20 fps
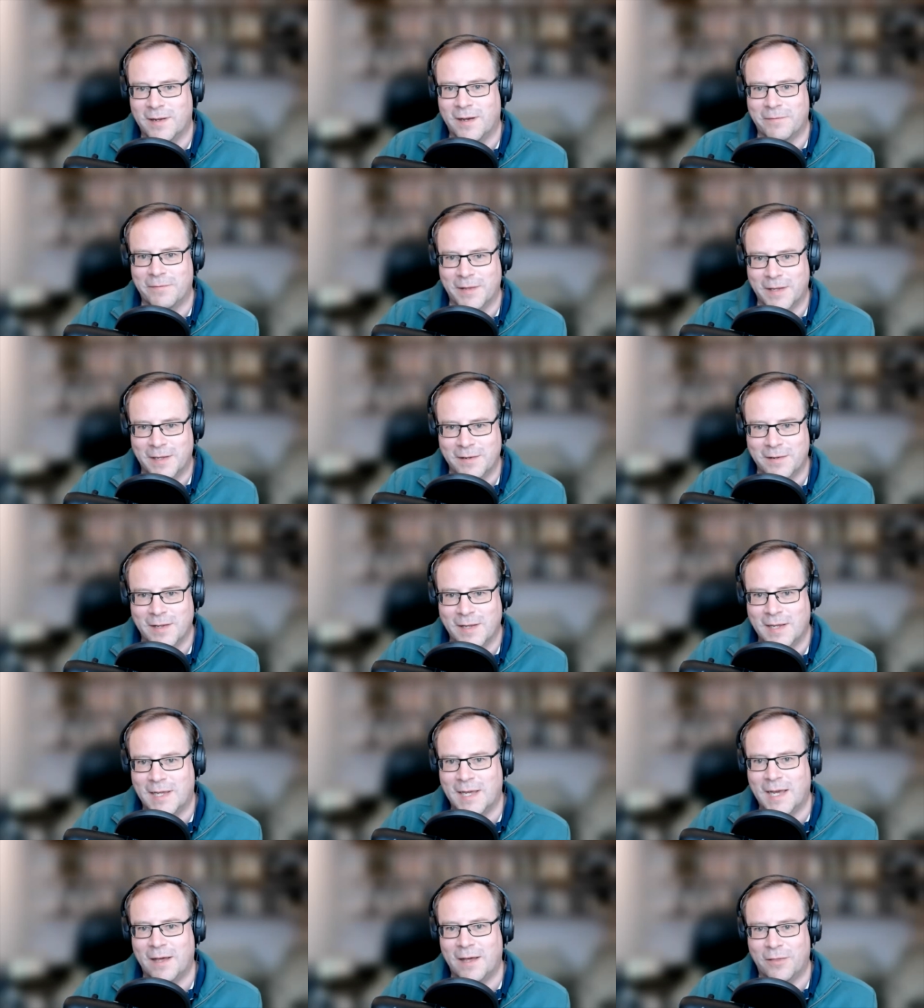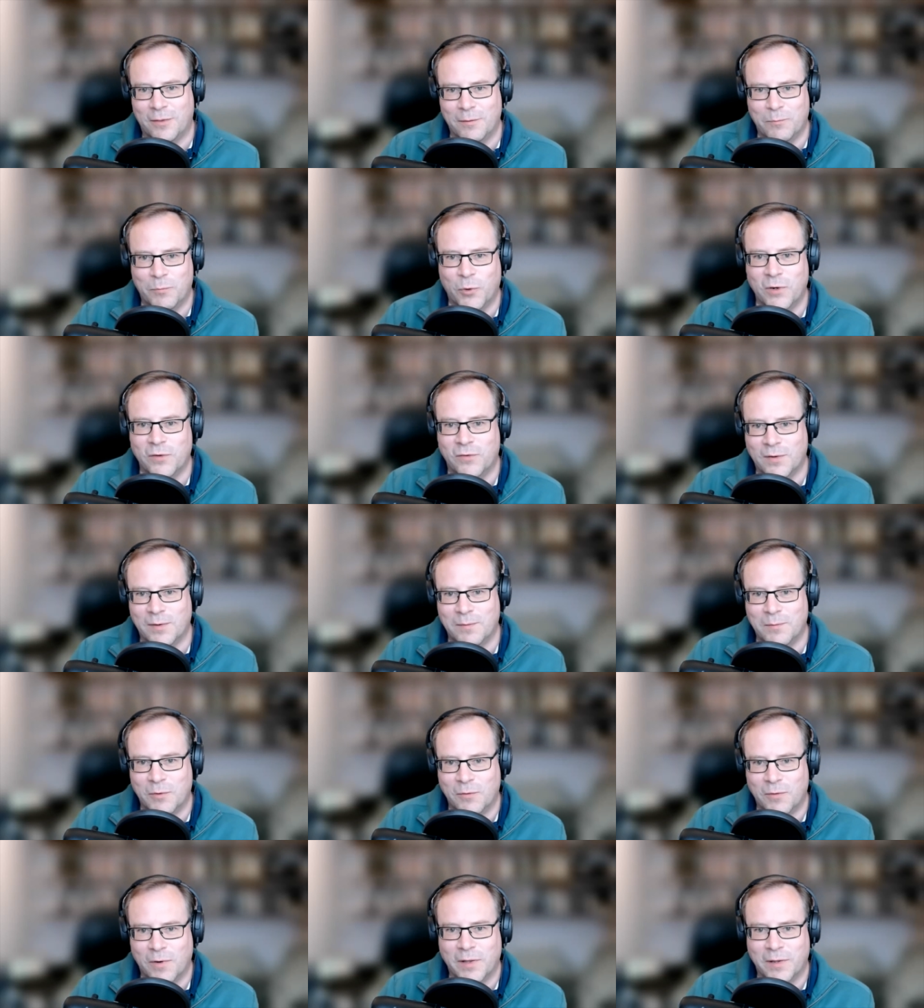They can take Geth and Prism and
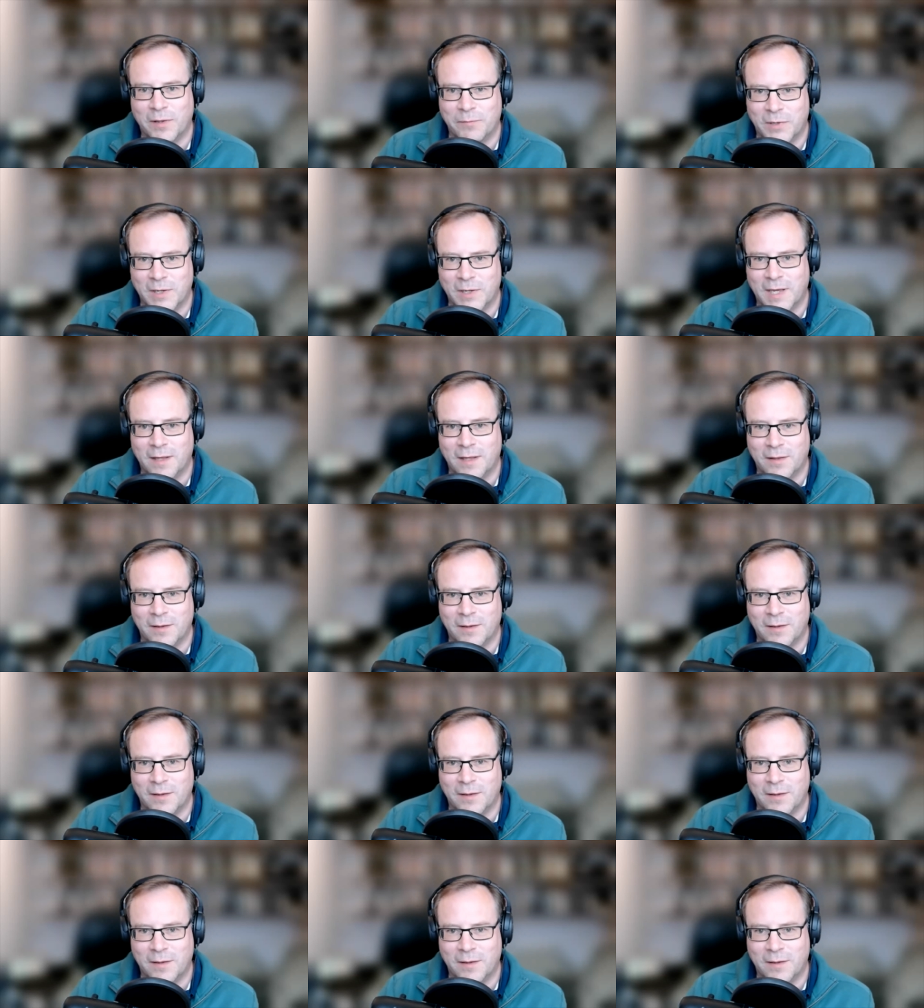run them together.